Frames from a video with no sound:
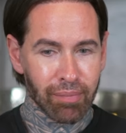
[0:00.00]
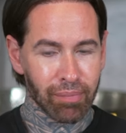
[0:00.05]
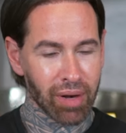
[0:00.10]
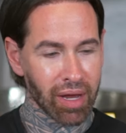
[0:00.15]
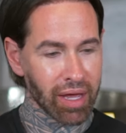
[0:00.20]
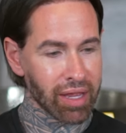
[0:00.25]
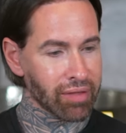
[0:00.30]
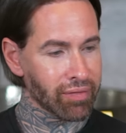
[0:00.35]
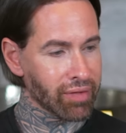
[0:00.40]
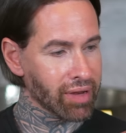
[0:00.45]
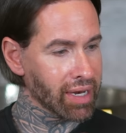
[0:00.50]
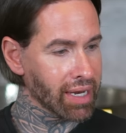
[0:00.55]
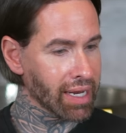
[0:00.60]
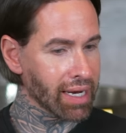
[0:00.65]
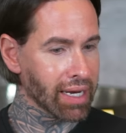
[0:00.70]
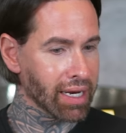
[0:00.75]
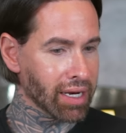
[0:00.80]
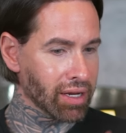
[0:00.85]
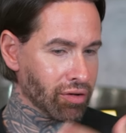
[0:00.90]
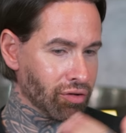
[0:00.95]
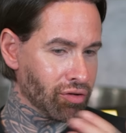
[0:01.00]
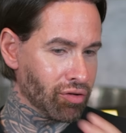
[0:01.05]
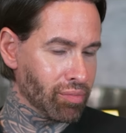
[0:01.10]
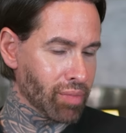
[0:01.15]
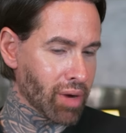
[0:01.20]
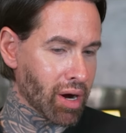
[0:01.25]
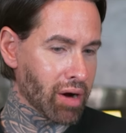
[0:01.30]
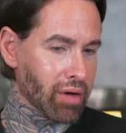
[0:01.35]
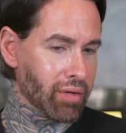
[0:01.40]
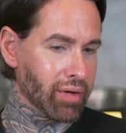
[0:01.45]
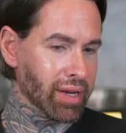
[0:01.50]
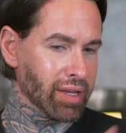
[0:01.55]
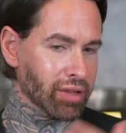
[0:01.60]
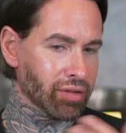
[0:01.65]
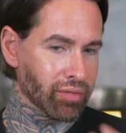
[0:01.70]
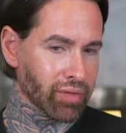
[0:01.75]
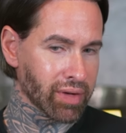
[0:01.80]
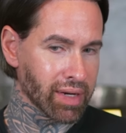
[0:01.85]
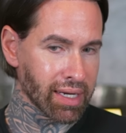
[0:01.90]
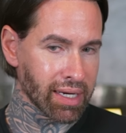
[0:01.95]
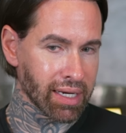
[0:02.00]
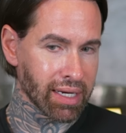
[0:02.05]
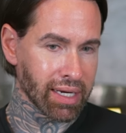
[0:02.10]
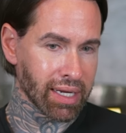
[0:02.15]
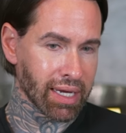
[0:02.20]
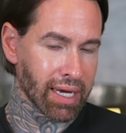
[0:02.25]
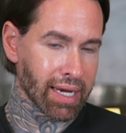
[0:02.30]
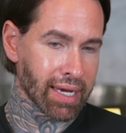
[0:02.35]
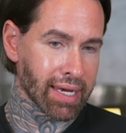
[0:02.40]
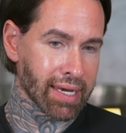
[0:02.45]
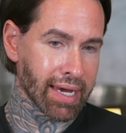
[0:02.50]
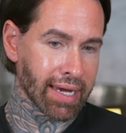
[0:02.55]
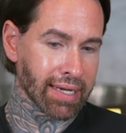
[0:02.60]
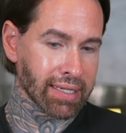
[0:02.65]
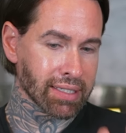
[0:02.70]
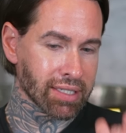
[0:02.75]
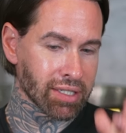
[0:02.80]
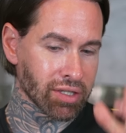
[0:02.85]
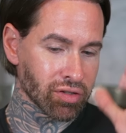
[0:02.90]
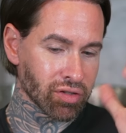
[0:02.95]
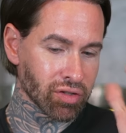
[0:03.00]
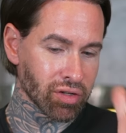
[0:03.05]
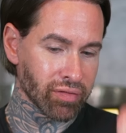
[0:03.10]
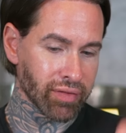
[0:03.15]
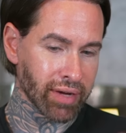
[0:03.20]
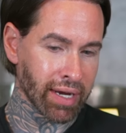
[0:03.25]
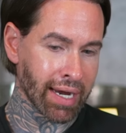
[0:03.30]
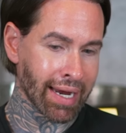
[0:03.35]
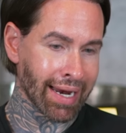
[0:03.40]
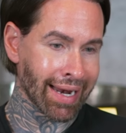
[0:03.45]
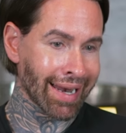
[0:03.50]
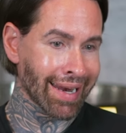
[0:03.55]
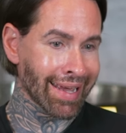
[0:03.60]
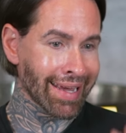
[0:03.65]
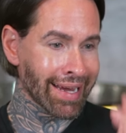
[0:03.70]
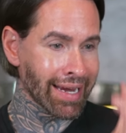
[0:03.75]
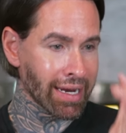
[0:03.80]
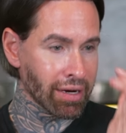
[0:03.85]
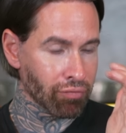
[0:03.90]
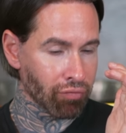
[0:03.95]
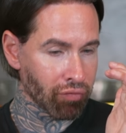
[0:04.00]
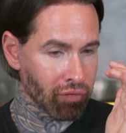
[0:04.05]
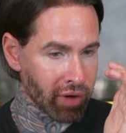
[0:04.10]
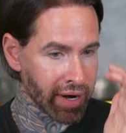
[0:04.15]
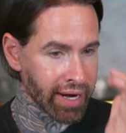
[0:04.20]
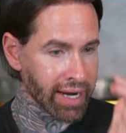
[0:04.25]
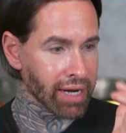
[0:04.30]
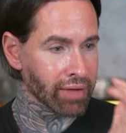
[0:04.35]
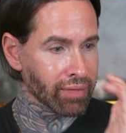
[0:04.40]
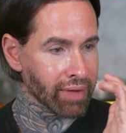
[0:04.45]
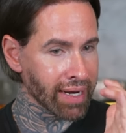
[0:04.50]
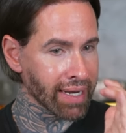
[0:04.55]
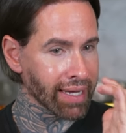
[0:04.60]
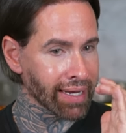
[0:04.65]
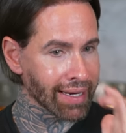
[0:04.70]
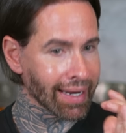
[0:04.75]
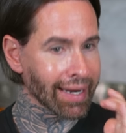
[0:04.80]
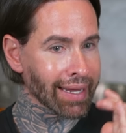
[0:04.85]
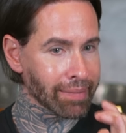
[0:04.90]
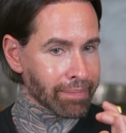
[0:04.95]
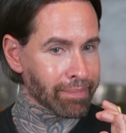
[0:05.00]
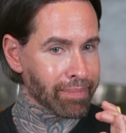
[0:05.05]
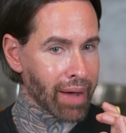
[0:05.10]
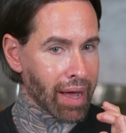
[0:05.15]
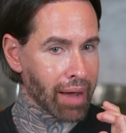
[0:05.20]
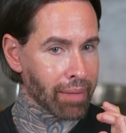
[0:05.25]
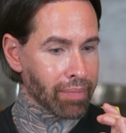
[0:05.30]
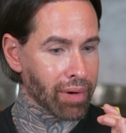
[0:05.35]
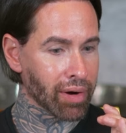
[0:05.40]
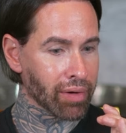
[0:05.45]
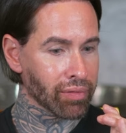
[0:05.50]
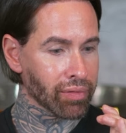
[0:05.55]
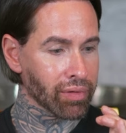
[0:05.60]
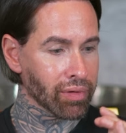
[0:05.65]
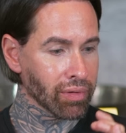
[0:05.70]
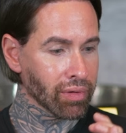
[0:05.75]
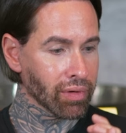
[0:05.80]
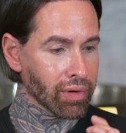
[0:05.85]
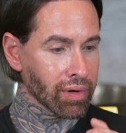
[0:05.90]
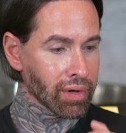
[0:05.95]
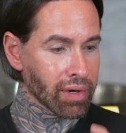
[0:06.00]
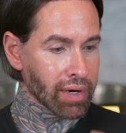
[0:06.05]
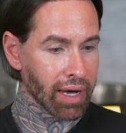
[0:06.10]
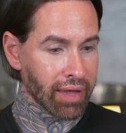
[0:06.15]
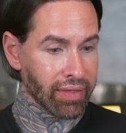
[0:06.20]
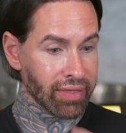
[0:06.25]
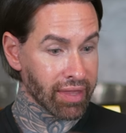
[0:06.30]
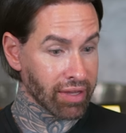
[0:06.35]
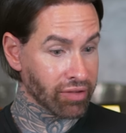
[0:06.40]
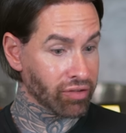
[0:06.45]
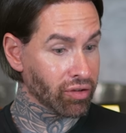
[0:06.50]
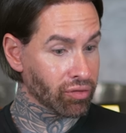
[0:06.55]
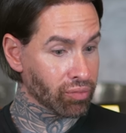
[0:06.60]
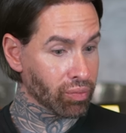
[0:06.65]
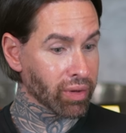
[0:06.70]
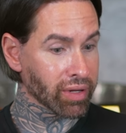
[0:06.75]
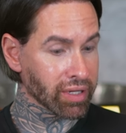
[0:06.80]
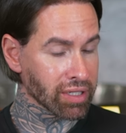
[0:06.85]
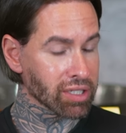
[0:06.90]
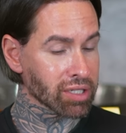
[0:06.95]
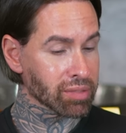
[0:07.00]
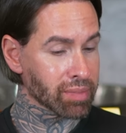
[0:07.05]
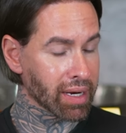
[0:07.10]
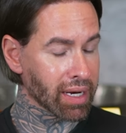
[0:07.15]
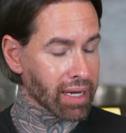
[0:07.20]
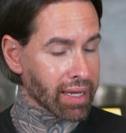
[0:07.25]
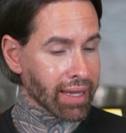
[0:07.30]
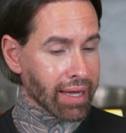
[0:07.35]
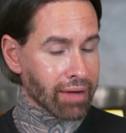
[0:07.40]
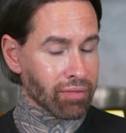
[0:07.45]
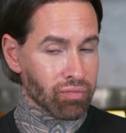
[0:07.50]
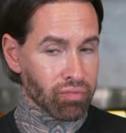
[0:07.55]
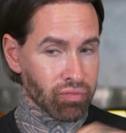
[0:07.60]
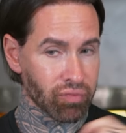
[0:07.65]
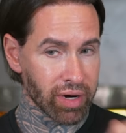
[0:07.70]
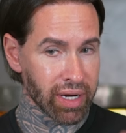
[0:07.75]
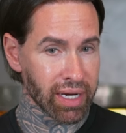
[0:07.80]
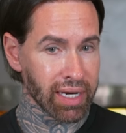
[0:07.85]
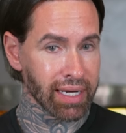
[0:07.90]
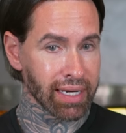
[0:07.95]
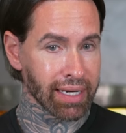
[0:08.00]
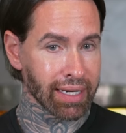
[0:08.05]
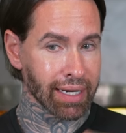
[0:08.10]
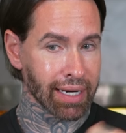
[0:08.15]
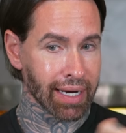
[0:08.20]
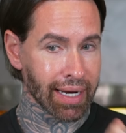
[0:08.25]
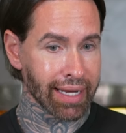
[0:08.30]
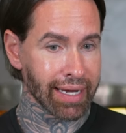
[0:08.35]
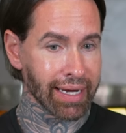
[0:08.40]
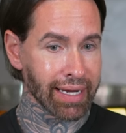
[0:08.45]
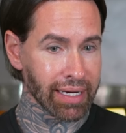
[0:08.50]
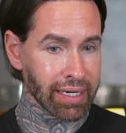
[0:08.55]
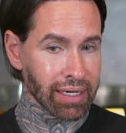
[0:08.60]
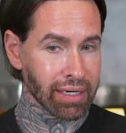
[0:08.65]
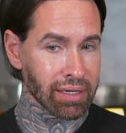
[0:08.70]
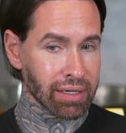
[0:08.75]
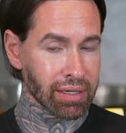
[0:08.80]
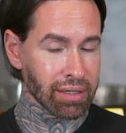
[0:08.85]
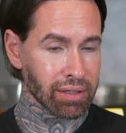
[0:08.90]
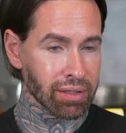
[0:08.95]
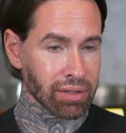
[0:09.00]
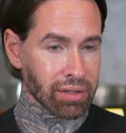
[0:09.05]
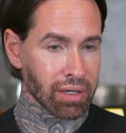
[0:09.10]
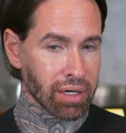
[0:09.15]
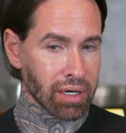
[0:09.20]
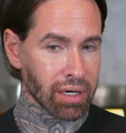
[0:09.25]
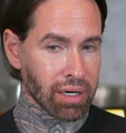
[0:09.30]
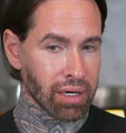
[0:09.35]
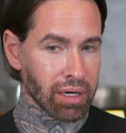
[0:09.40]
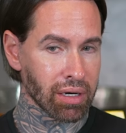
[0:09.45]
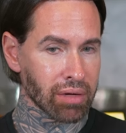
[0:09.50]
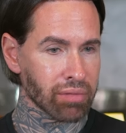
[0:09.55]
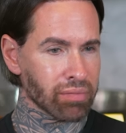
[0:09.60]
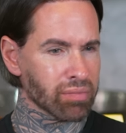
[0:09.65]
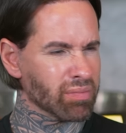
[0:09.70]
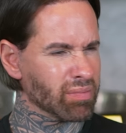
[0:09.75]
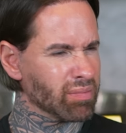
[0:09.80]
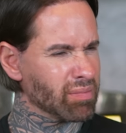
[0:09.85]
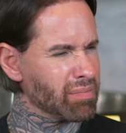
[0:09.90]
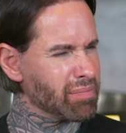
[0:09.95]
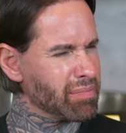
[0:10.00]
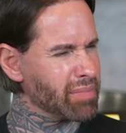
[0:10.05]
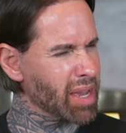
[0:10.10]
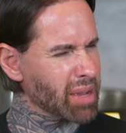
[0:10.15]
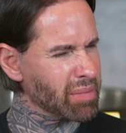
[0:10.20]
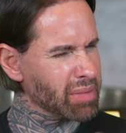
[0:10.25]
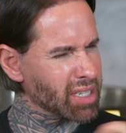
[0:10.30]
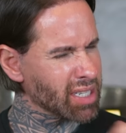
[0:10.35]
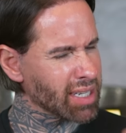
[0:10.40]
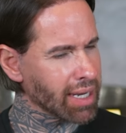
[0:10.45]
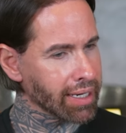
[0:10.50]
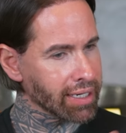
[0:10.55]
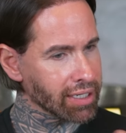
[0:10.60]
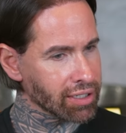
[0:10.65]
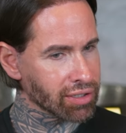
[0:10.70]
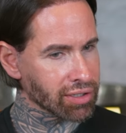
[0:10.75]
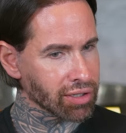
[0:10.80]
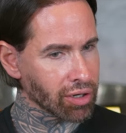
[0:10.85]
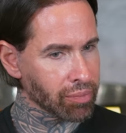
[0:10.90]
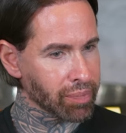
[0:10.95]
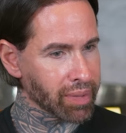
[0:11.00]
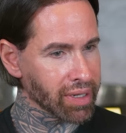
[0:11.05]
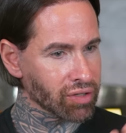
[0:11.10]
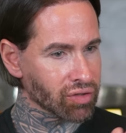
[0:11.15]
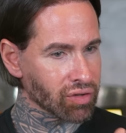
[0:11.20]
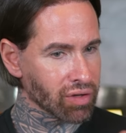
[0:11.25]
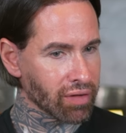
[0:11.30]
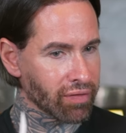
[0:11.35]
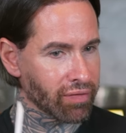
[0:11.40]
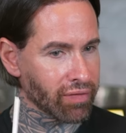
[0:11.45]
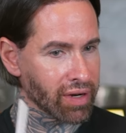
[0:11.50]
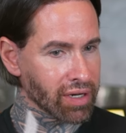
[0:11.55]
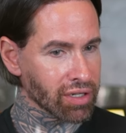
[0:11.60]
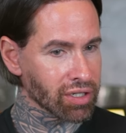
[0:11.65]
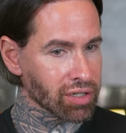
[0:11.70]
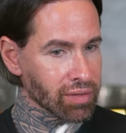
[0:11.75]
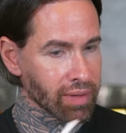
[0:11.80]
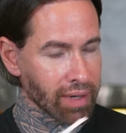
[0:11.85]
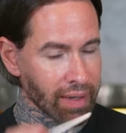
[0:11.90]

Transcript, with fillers: like the vanillin and coumarin and ethyl vanillin against a sort of a clean, really, really clean backbone. And this is what this is meant. like, that really clean, uh, maybe slightly soapy sort of finish to